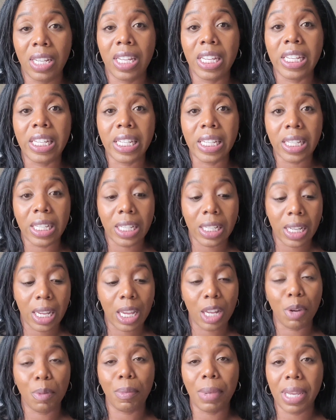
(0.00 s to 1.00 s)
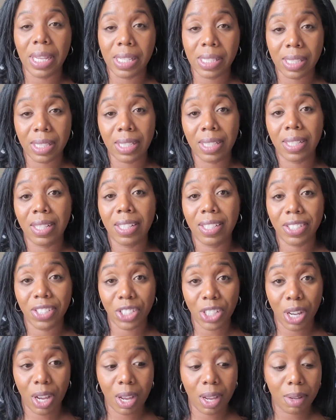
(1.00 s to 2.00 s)
he did an amazing
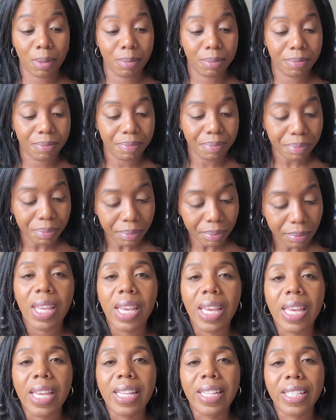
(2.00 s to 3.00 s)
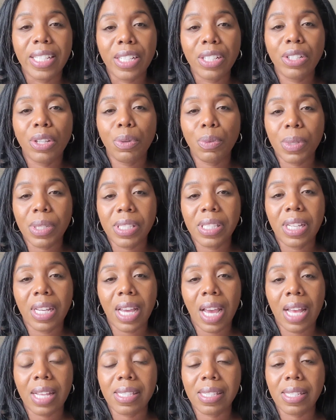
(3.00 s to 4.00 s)
job. Then there was the
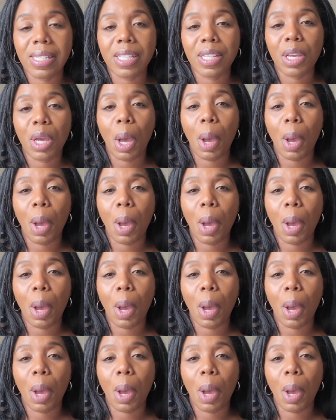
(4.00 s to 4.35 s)
Gosling